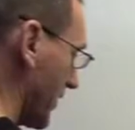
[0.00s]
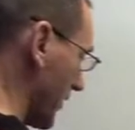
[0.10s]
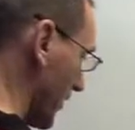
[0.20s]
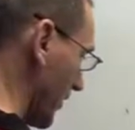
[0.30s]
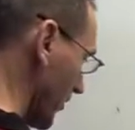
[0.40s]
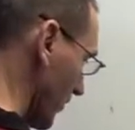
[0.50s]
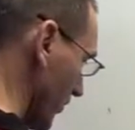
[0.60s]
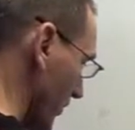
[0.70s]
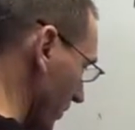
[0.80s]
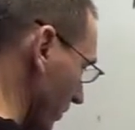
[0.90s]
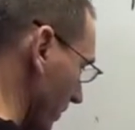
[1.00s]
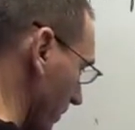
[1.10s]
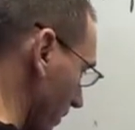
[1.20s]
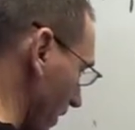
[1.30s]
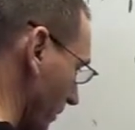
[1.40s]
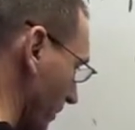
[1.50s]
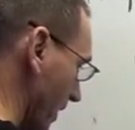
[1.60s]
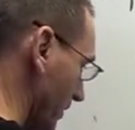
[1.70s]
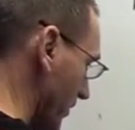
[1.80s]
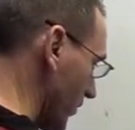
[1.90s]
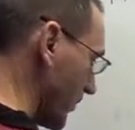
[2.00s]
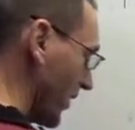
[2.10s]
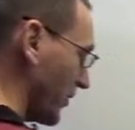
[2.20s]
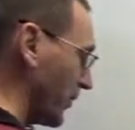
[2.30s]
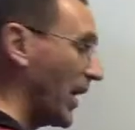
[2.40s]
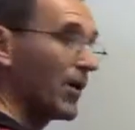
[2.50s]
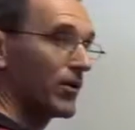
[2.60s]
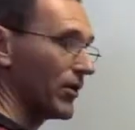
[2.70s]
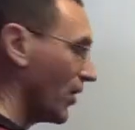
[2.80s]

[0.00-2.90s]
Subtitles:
to the u and raise it to another power